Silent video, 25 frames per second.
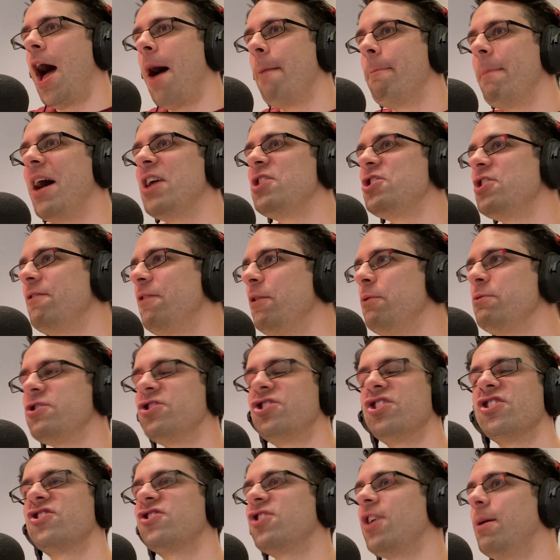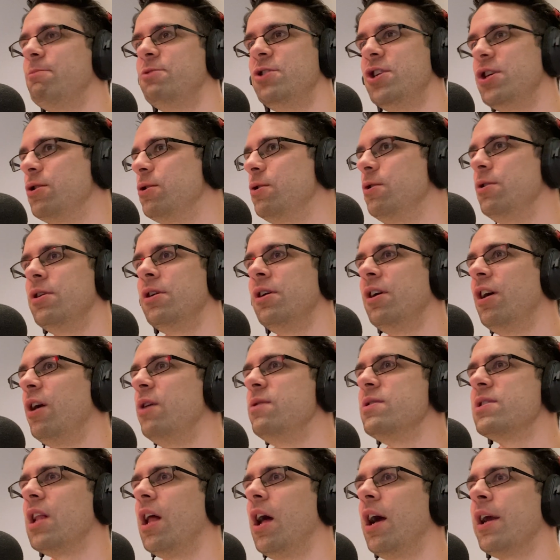Imagine if it was just some dude
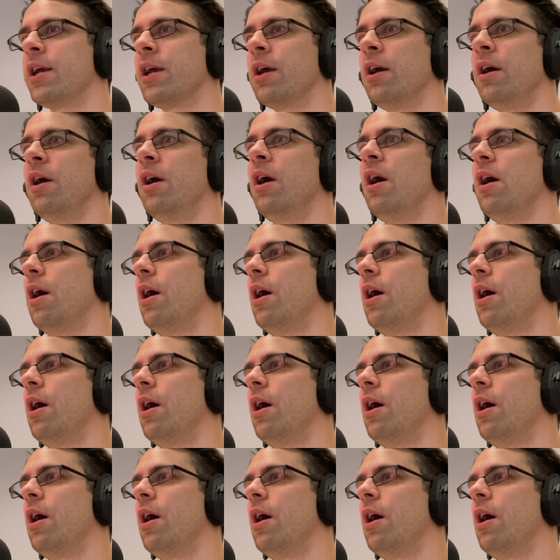who's like, oh